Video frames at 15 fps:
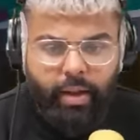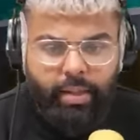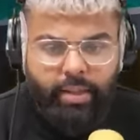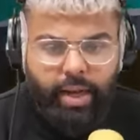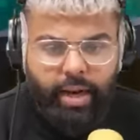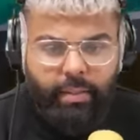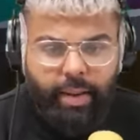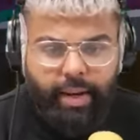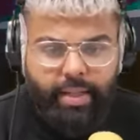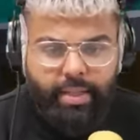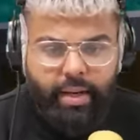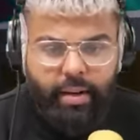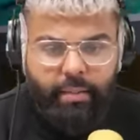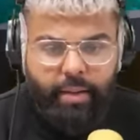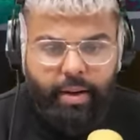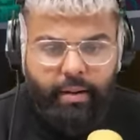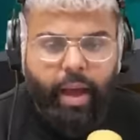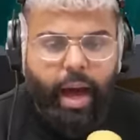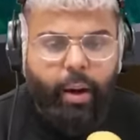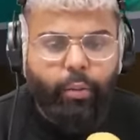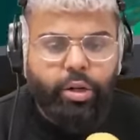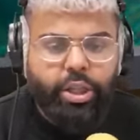he's an enderman, he's an enderman.
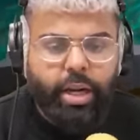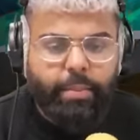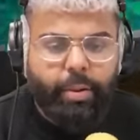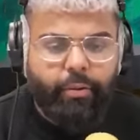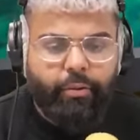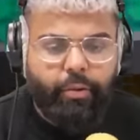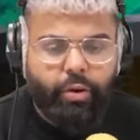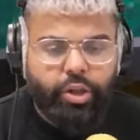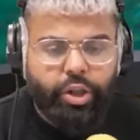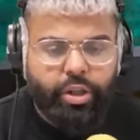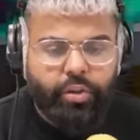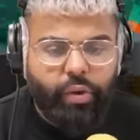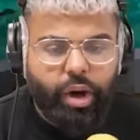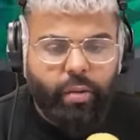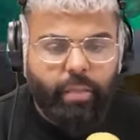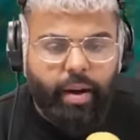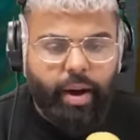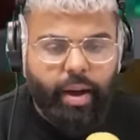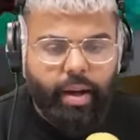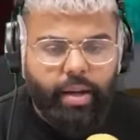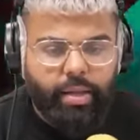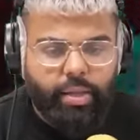I wish I'd put fortune three on my
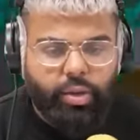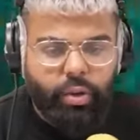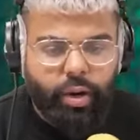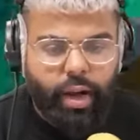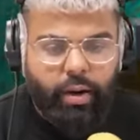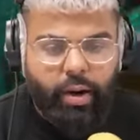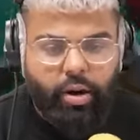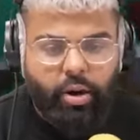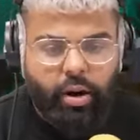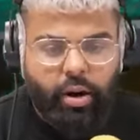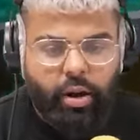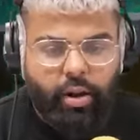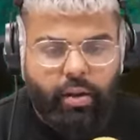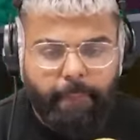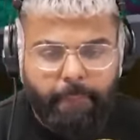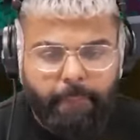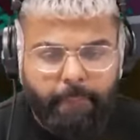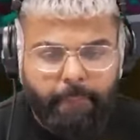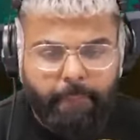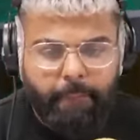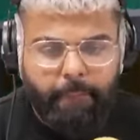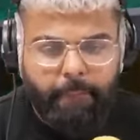uh, sword now, I can't lie.
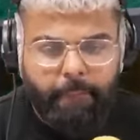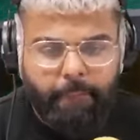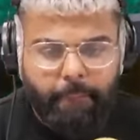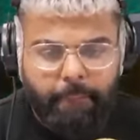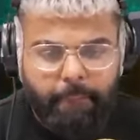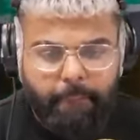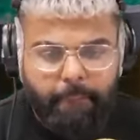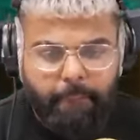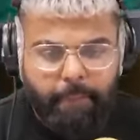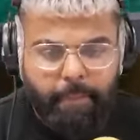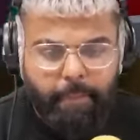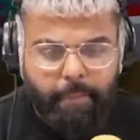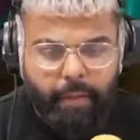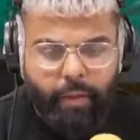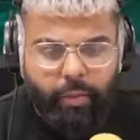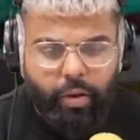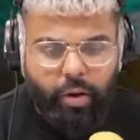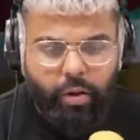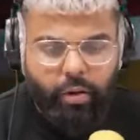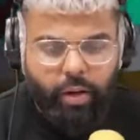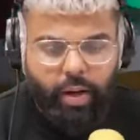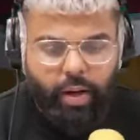There we
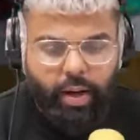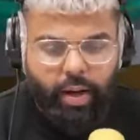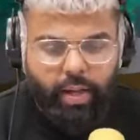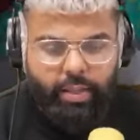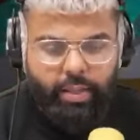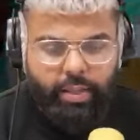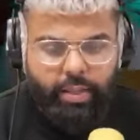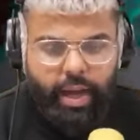go, nice.